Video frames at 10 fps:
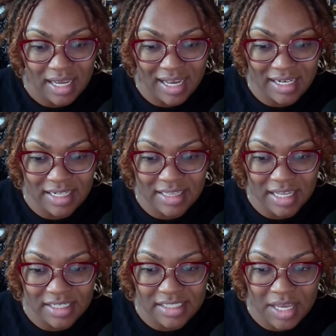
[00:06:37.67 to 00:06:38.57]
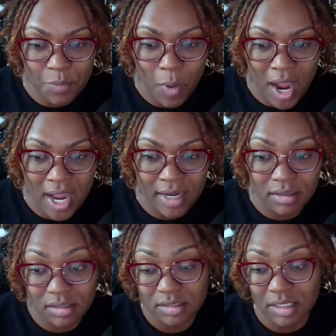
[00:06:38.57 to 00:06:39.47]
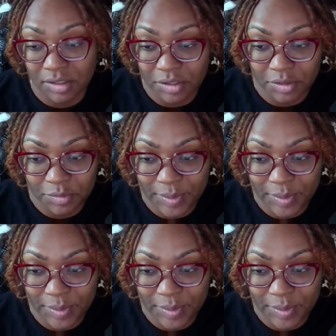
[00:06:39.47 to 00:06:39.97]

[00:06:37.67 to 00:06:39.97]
Anything I say, why? Couldn't tell you.